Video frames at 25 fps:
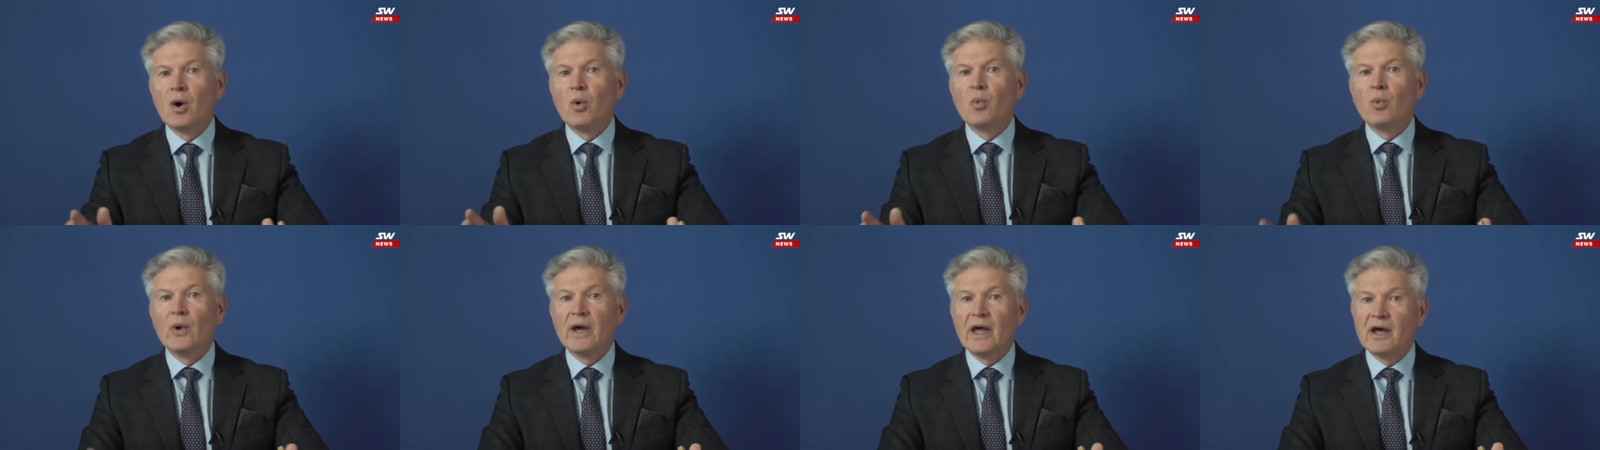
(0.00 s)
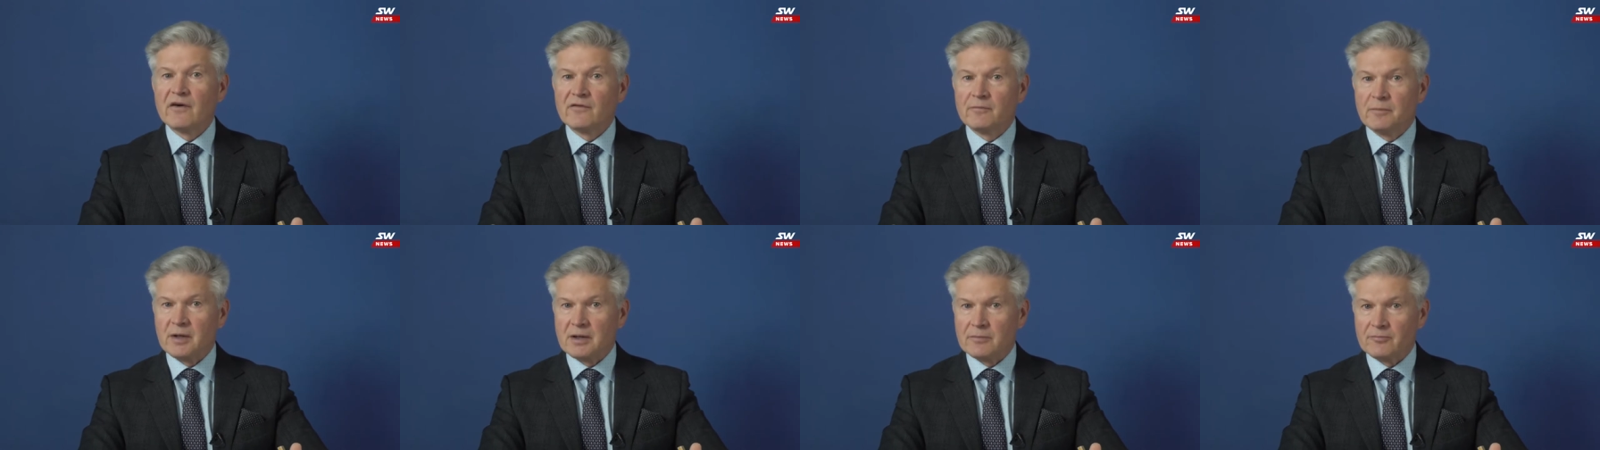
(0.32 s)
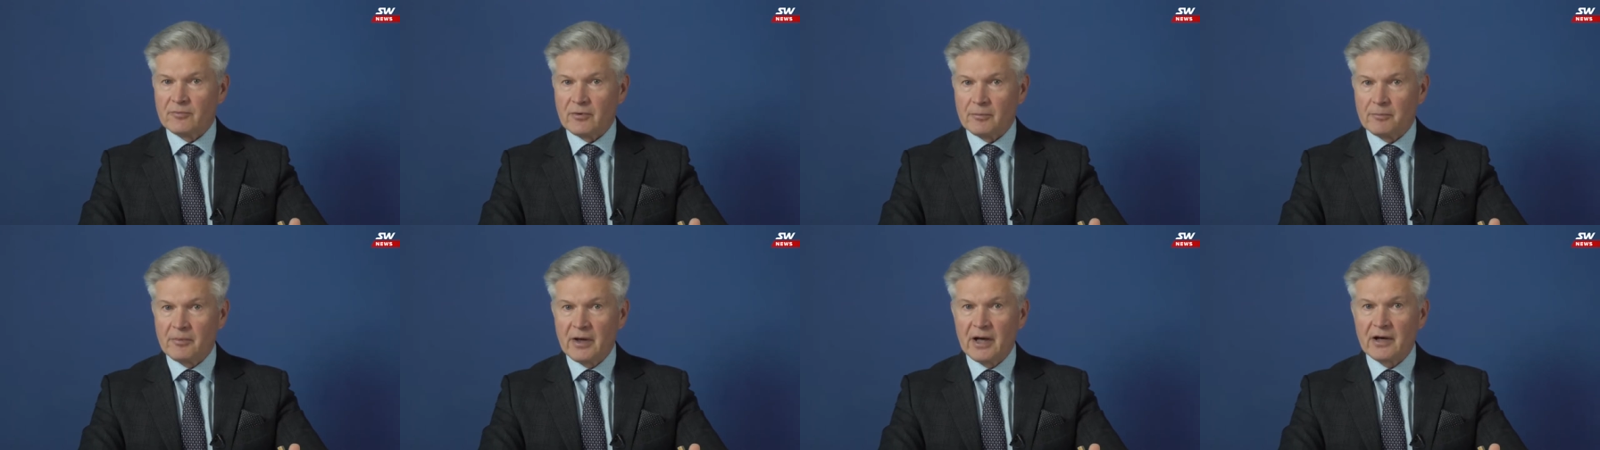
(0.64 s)
We have
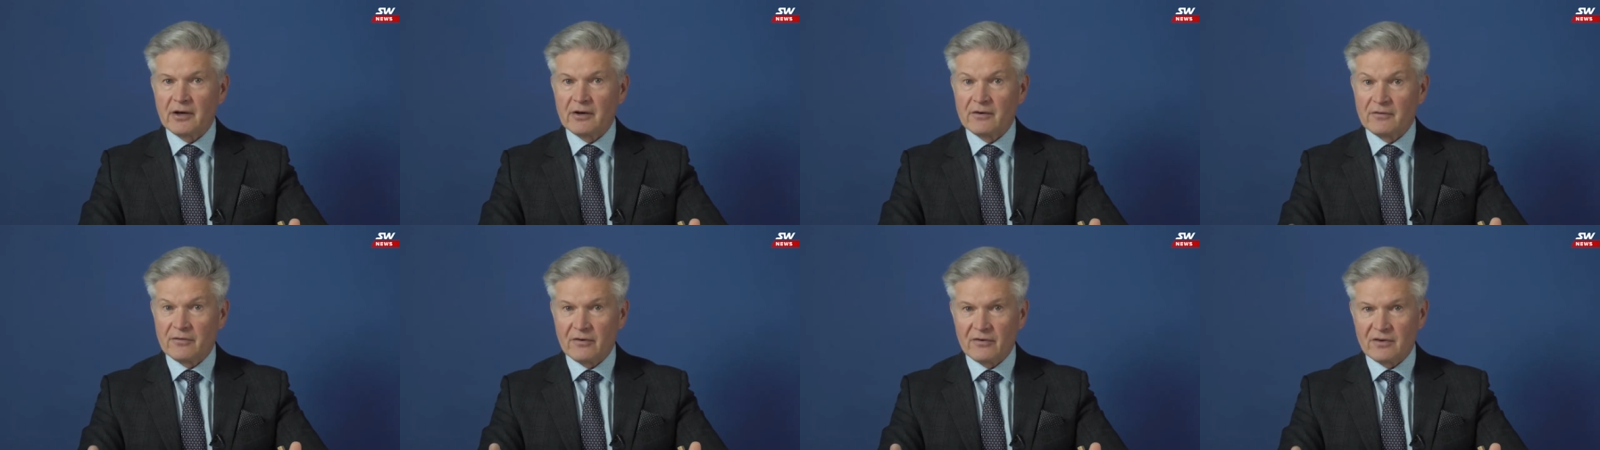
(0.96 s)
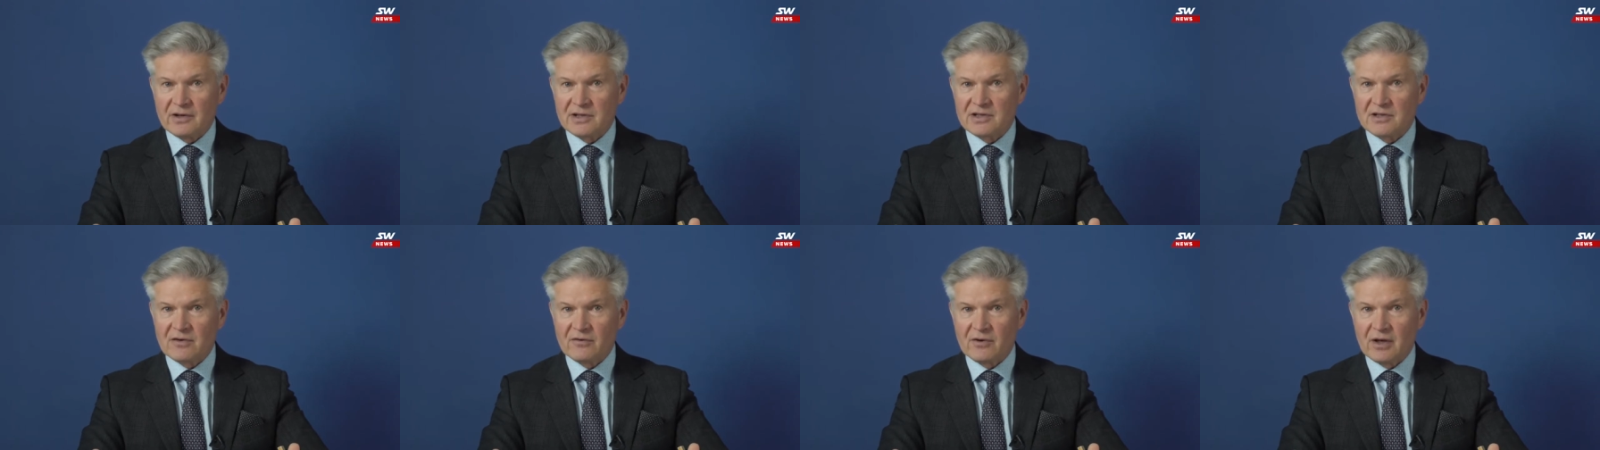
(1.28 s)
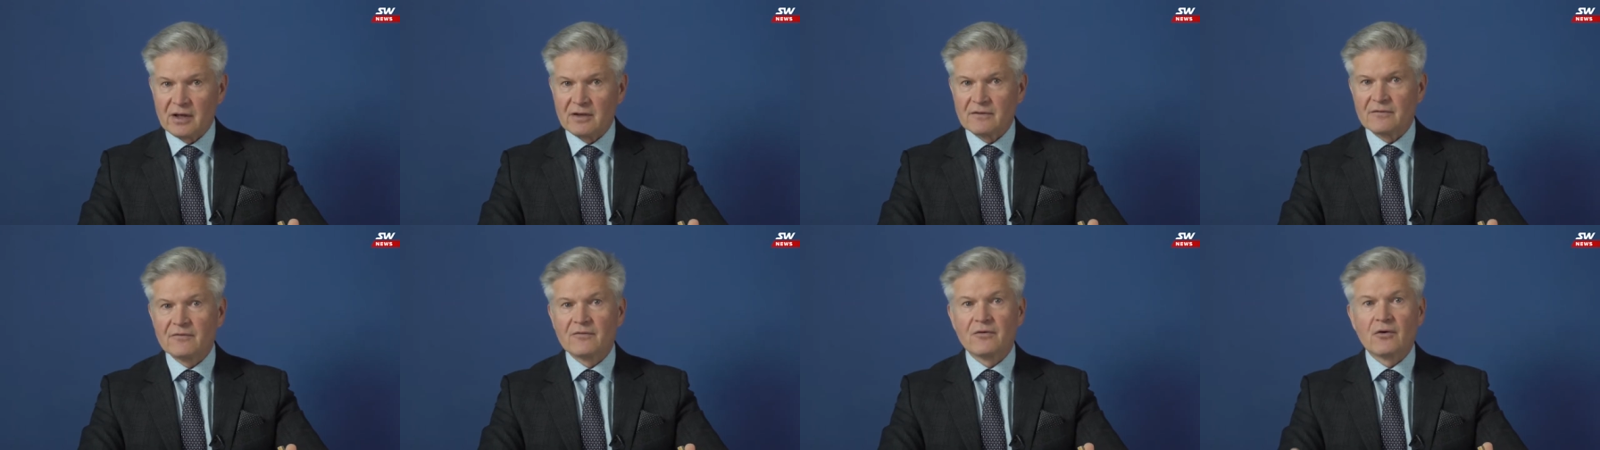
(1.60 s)
been preparing for this
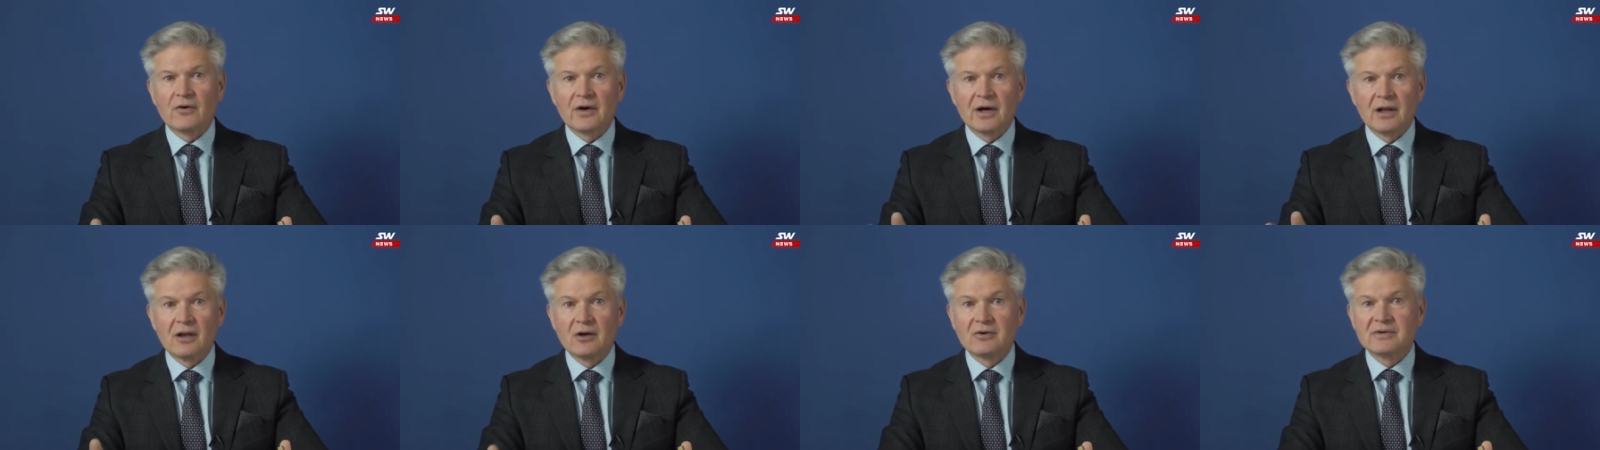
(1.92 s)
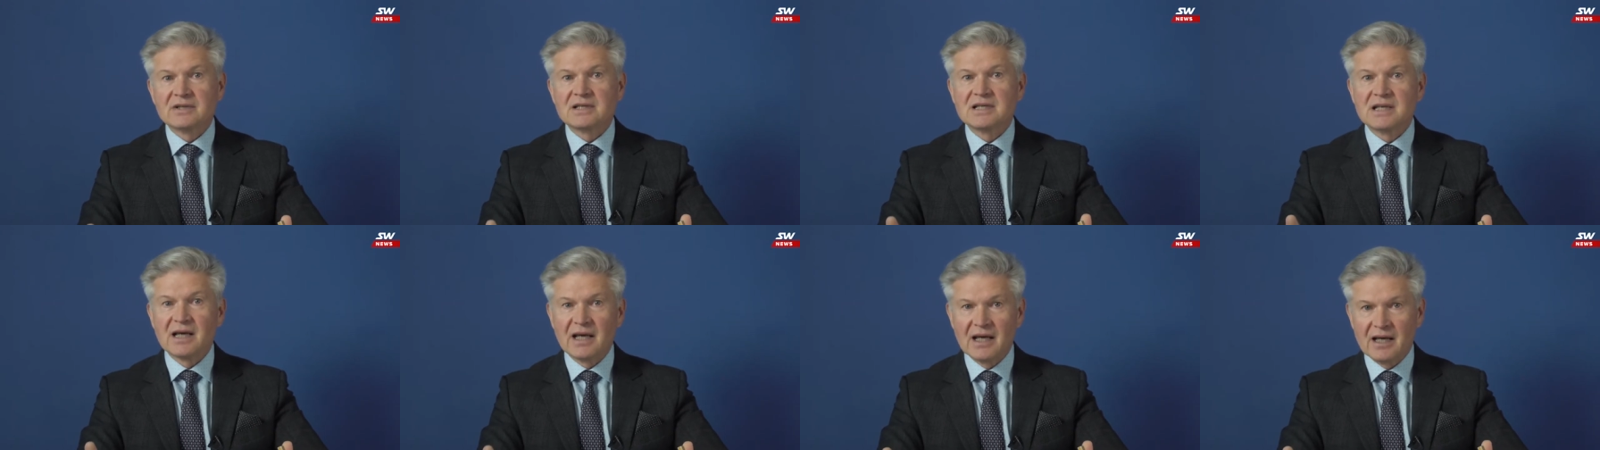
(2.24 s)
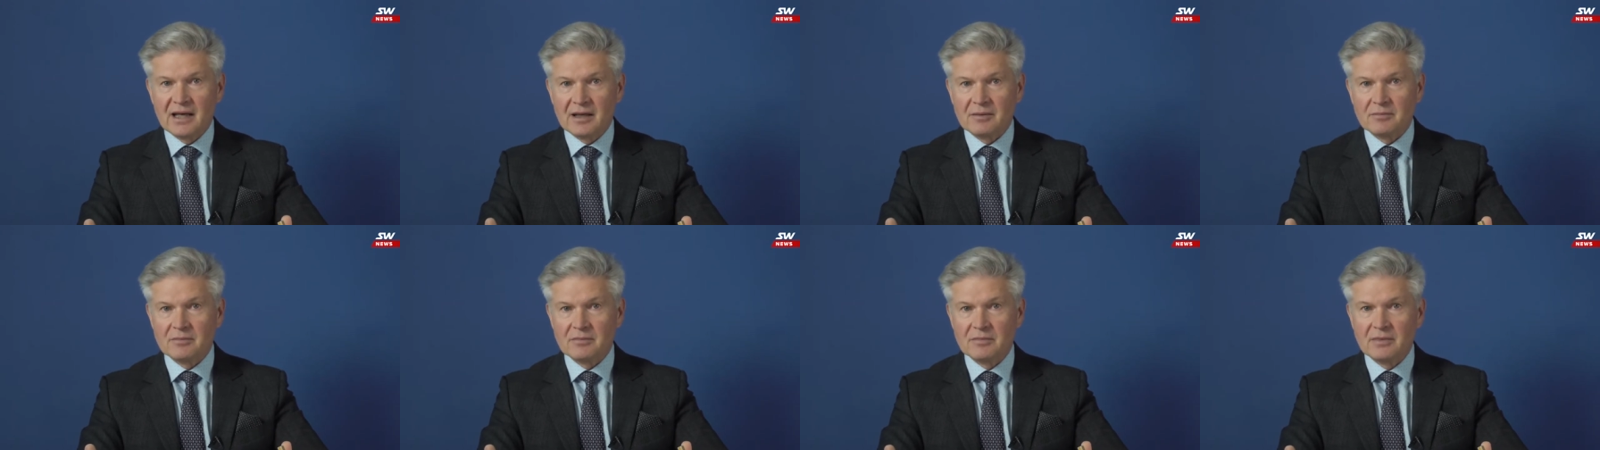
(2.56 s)
event for a long
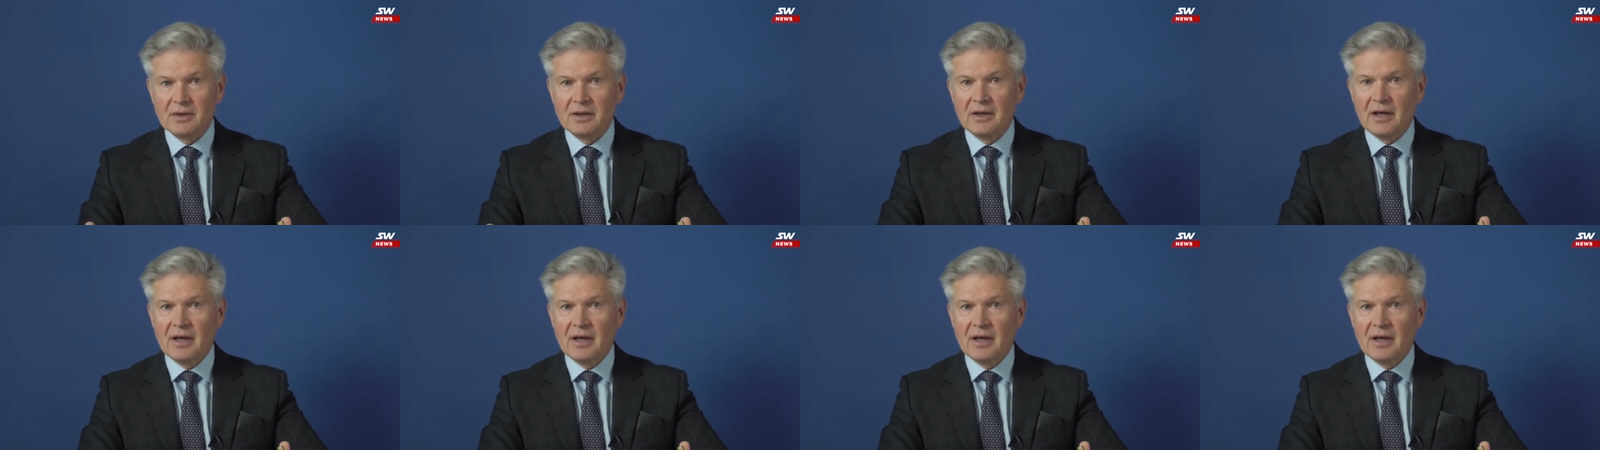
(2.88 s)
time